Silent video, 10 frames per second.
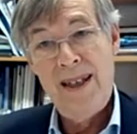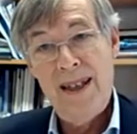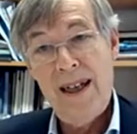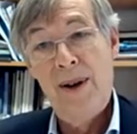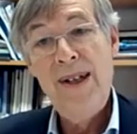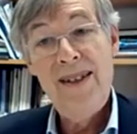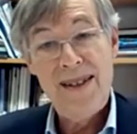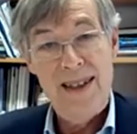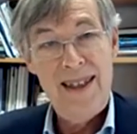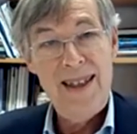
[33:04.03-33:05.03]
the
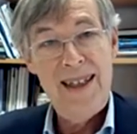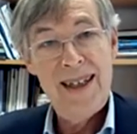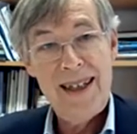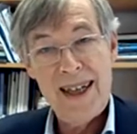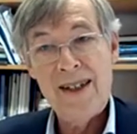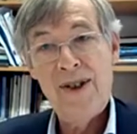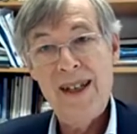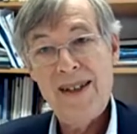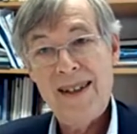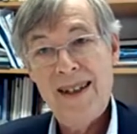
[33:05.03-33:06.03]
OECD
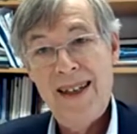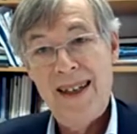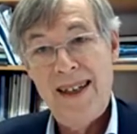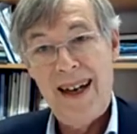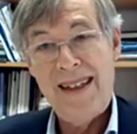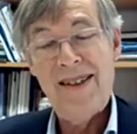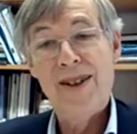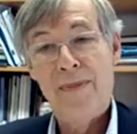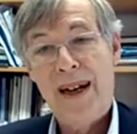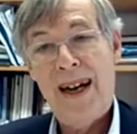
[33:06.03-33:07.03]
countries. And
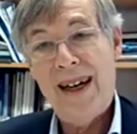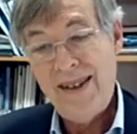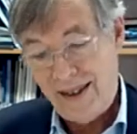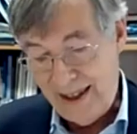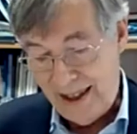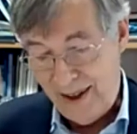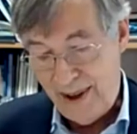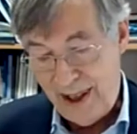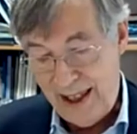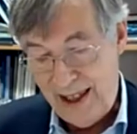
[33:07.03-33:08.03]
this applies to
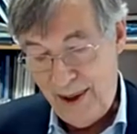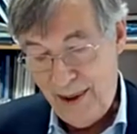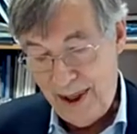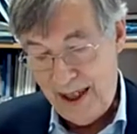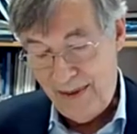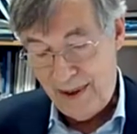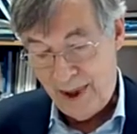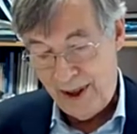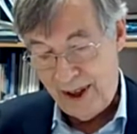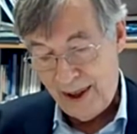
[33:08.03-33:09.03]
the EU even
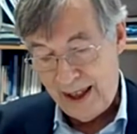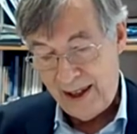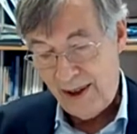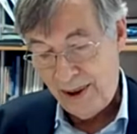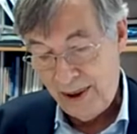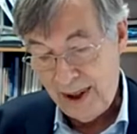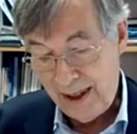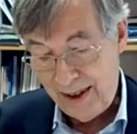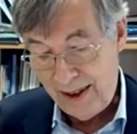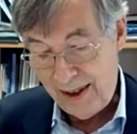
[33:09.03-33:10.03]
more so than to
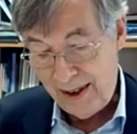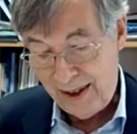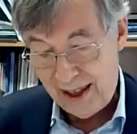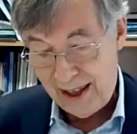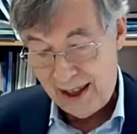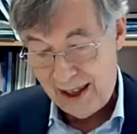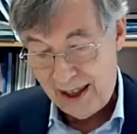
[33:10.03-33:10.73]
some others.